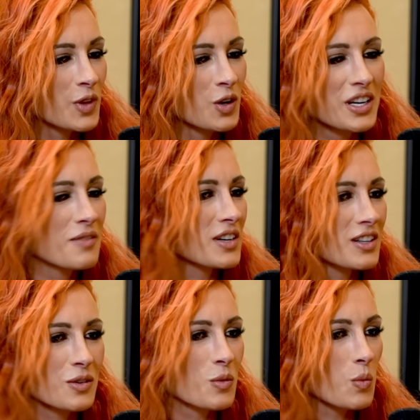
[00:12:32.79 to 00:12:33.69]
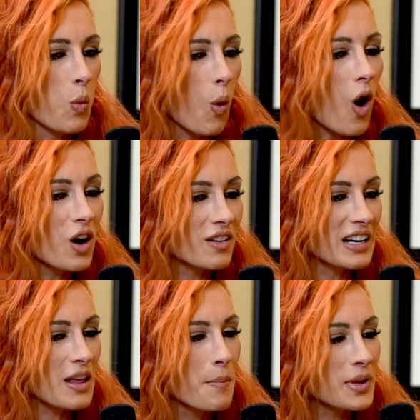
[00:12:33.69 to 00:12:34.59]
could even walk or
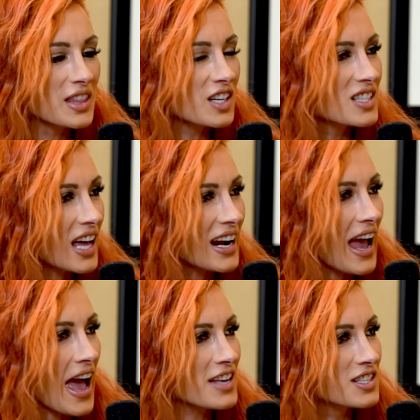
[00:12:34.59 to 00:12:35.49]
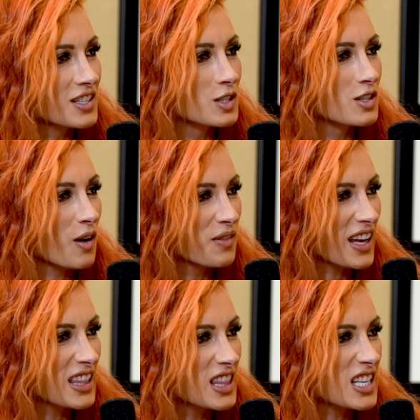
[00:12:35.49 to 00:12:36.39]
anything. But there's that essence of
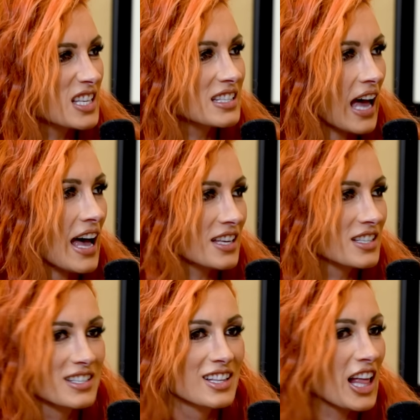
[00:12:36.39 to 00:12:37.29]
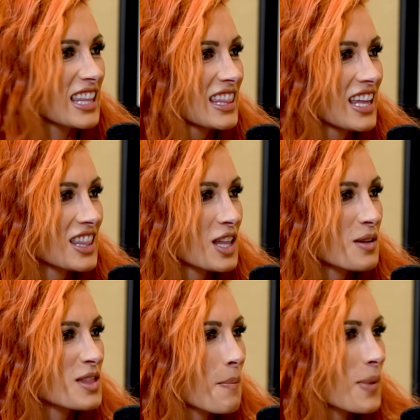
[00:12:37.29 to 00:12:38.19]
like the sass, like the the
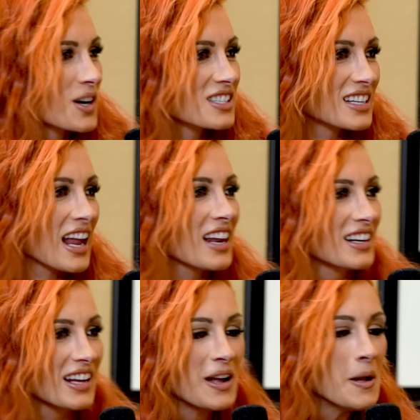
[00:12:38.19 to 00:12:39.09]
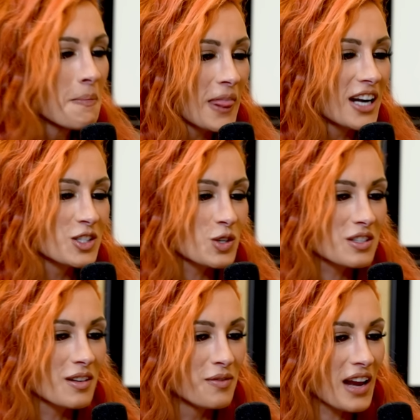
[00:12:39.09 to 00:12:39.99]
the personality, and it
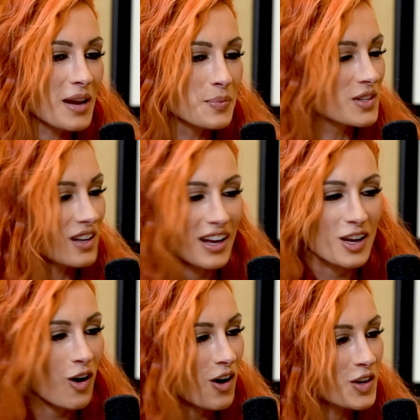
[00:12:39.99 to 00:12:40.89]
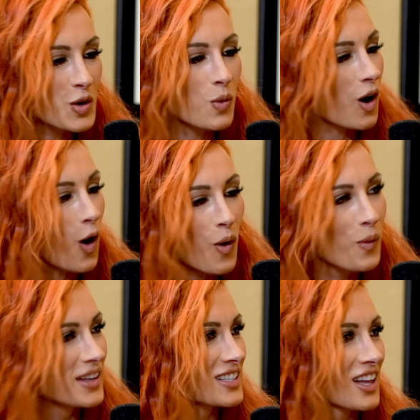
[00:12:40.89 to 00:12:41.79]
just develops, and you're like, oh, you were
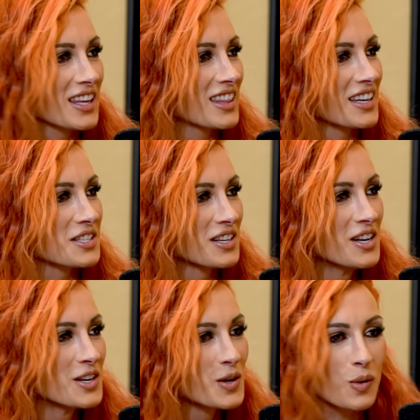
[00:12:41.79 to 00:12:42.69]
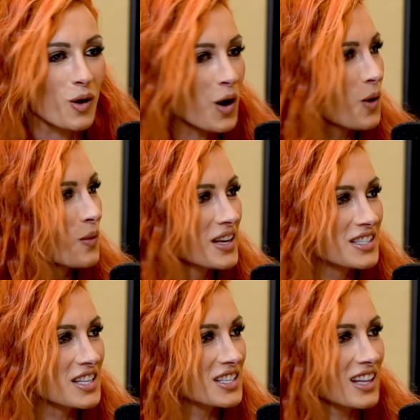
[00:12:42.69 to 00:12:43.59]
always like this. You were
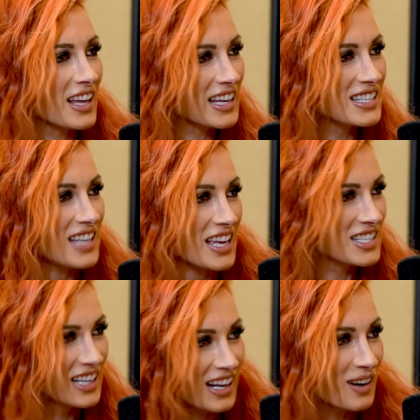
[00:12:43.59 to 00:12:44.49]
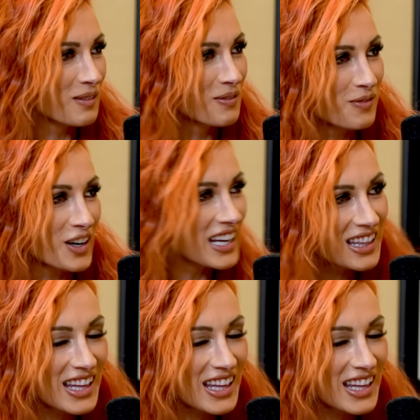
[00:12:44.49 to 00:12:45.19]
always this like sassy little funny